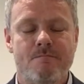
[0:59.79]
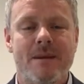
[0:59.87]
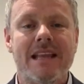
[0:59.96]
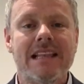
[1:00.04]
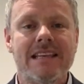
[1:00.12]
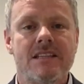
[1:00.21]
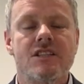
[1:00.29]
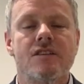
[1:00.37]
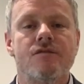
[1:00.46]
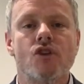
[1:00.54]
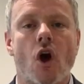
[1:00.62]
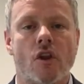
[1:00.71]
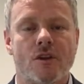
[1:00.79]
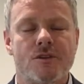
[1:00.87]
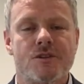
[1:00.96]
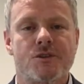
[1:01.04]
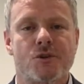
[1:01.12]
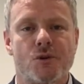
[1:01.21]
billions of
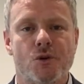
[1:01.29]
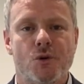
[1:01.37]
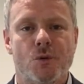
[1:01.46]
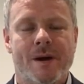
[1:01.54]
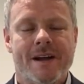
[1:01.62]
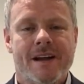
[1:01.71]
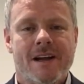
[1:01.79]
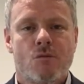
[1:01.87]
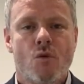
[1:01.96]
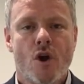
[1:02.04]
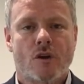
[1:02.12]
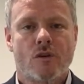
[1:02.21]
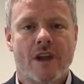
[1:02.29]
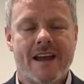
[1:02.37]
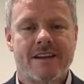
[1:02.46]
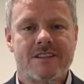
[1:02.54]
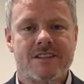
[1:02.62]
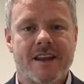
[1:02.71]
dollars through
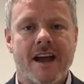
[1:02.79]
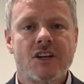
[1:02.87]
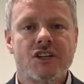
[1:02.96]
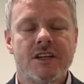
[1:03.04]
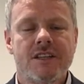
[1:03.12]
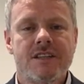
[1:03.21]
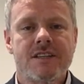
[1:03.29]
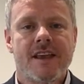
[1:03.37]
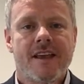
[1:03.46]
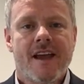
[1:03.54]
work-related deductions